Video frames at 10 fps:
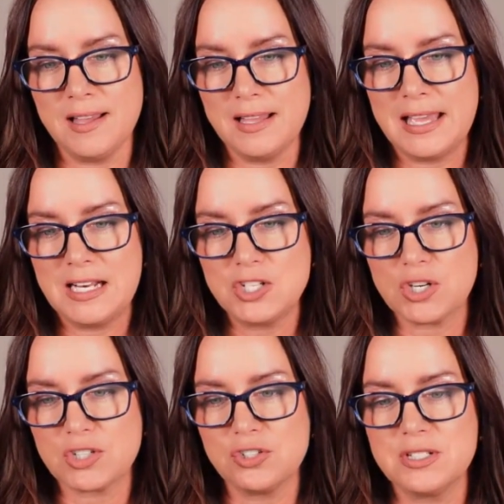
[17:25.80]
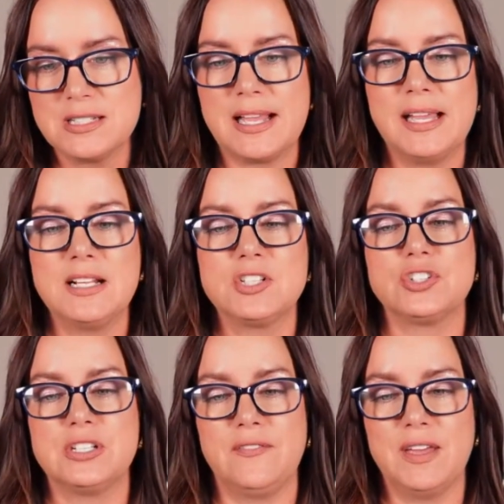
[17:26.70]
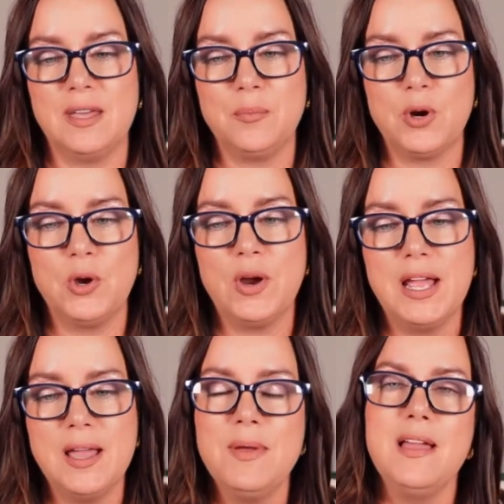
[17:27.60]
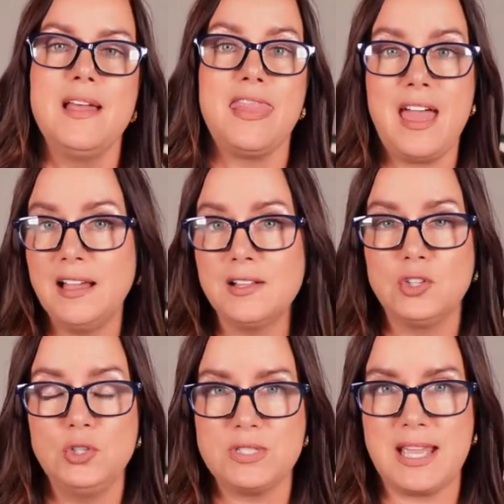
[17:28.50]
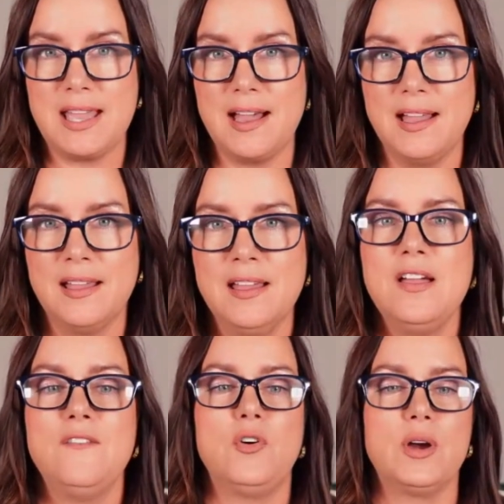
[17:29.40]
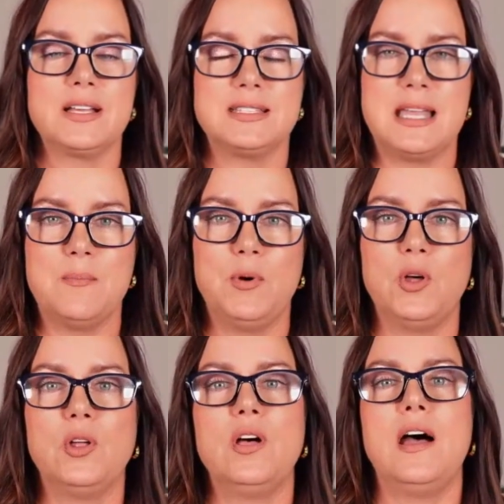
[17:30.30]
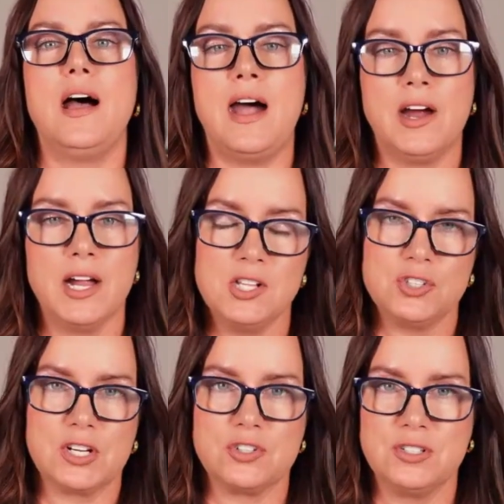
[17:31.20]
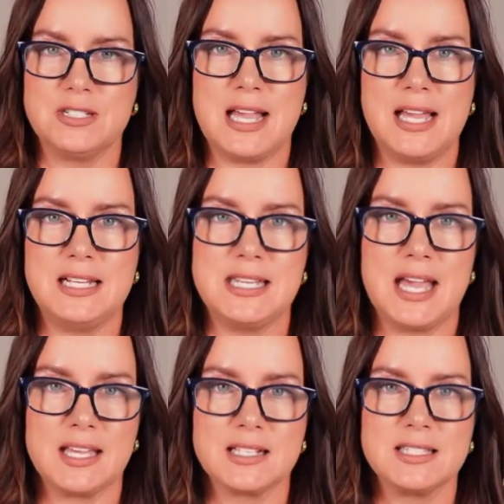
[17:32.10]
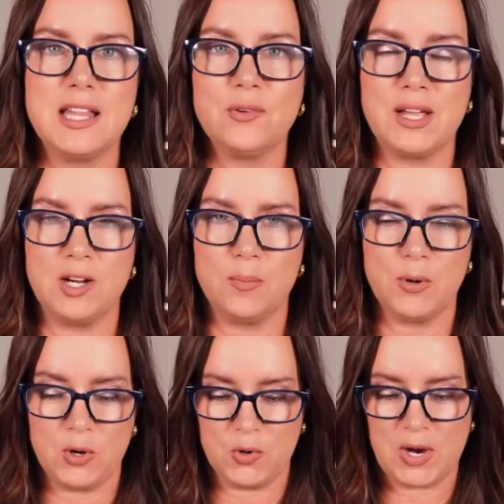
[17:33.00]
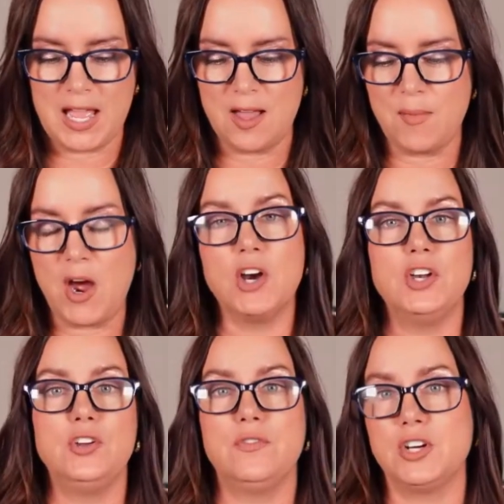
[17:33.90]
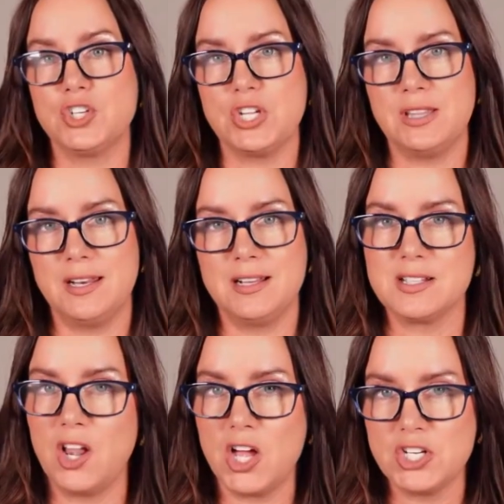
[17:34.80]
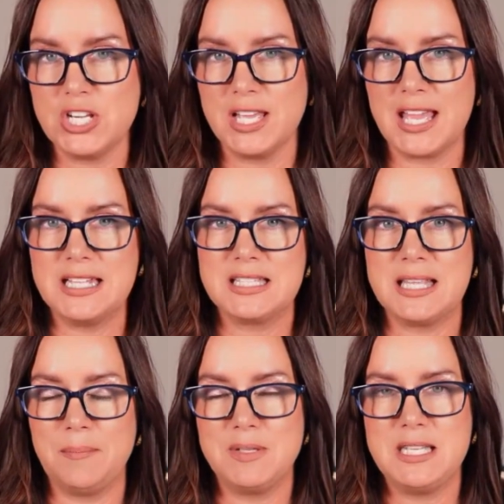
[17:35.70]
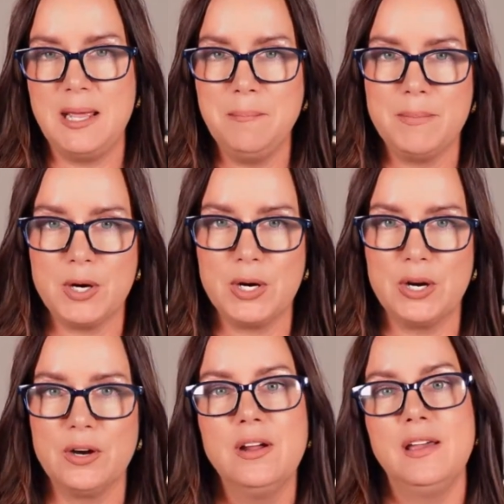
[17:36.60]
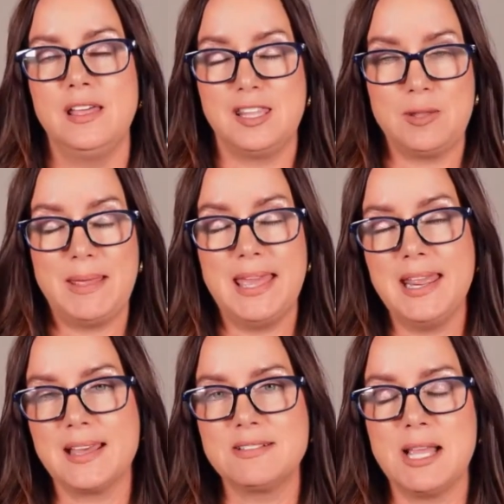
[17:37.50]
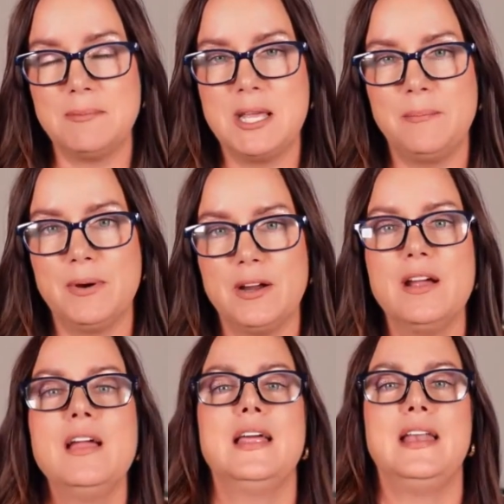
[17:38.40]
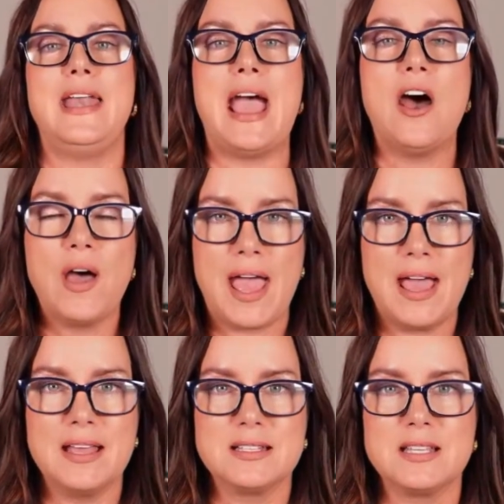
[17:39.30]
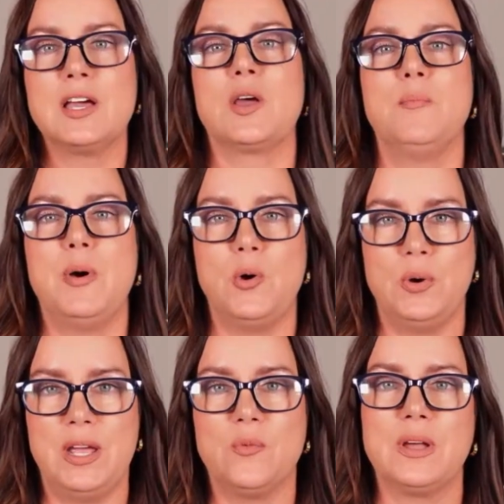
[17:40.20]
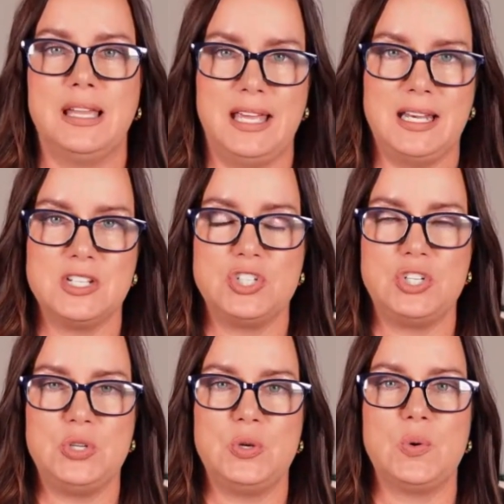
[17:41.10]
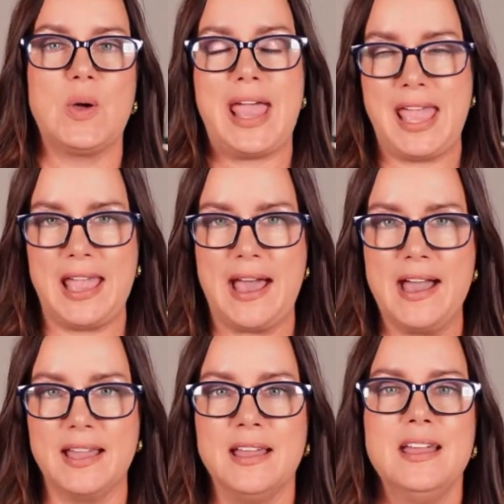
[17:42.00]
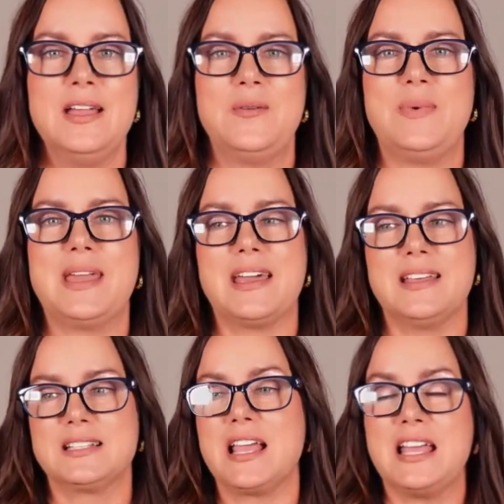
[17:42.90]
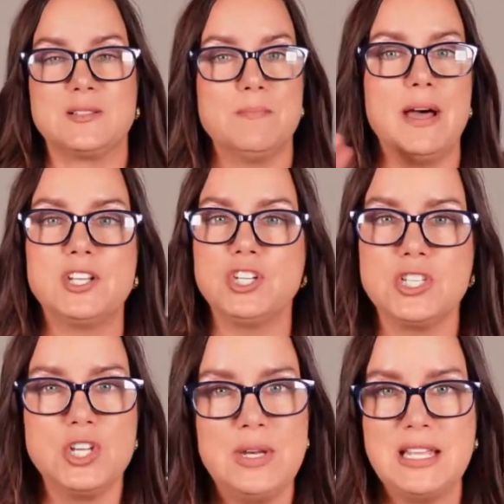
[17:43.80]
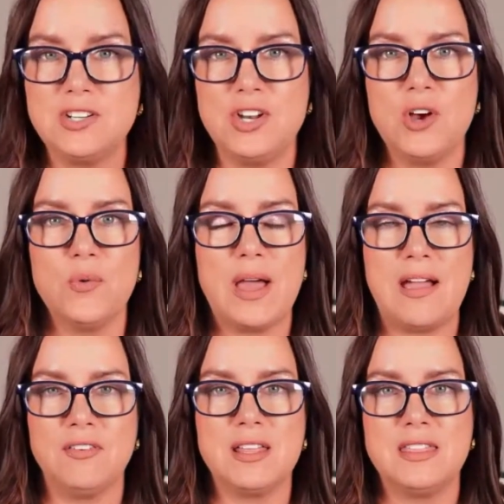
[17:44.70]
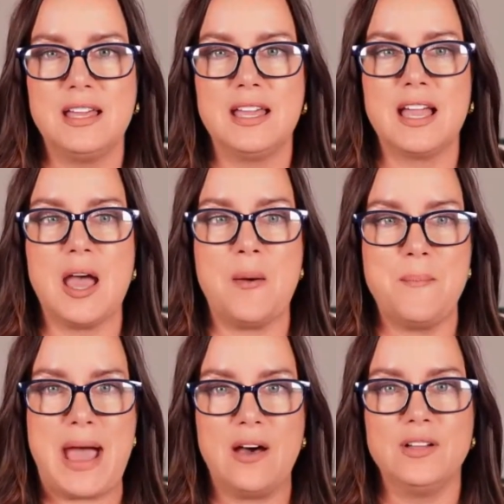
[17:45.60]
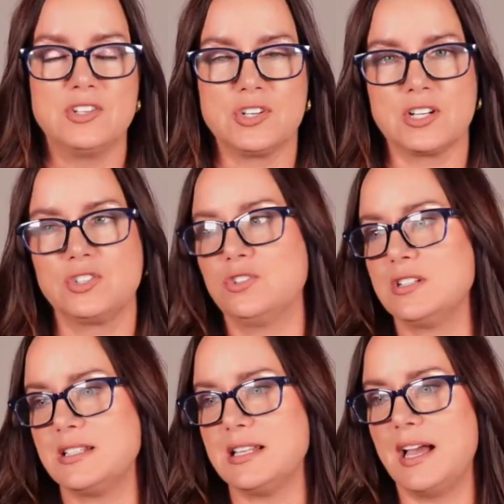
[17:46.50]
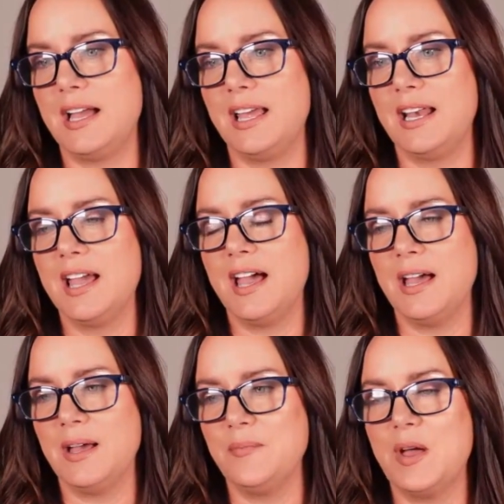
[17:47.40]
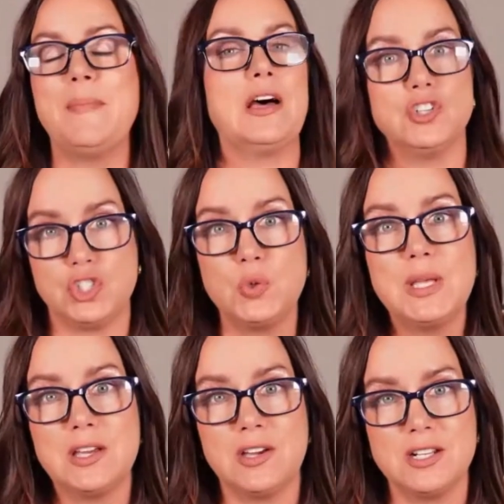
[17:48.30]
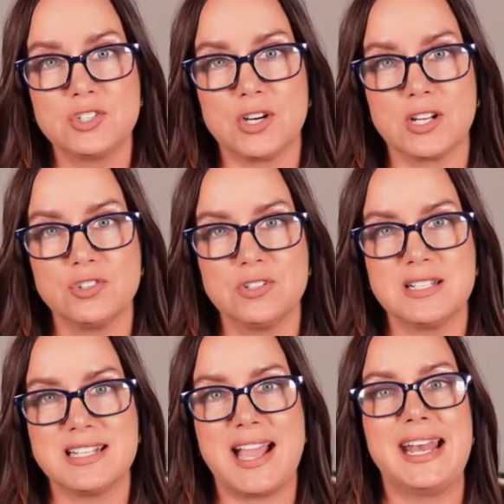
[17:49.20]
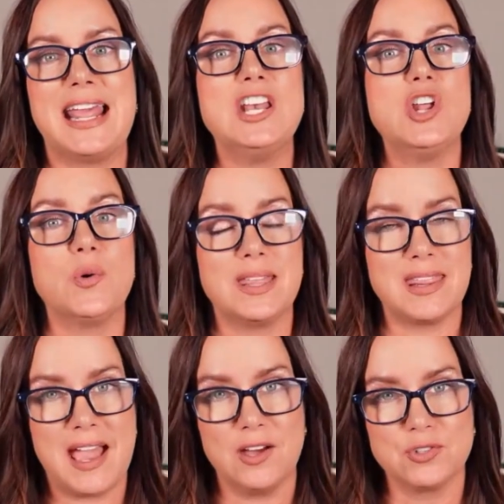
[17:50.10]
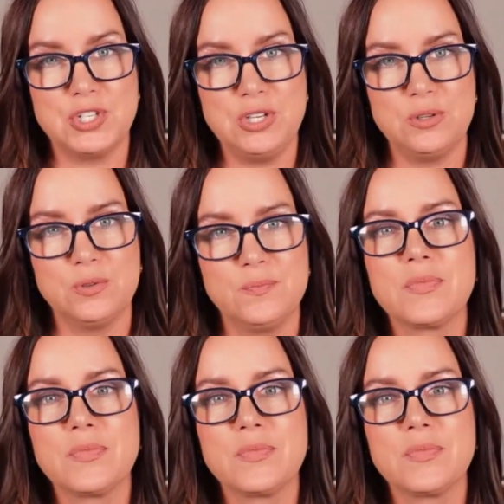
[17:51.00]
instructional design certificate program that includes AI. For example, our Instructional Design and Tech Accelerator program, our new version that is launching in September, the beginning of September, now has a component related to AI. Because as much as you need to know everything about instructional design, about doing good instructional design and knowing the how to,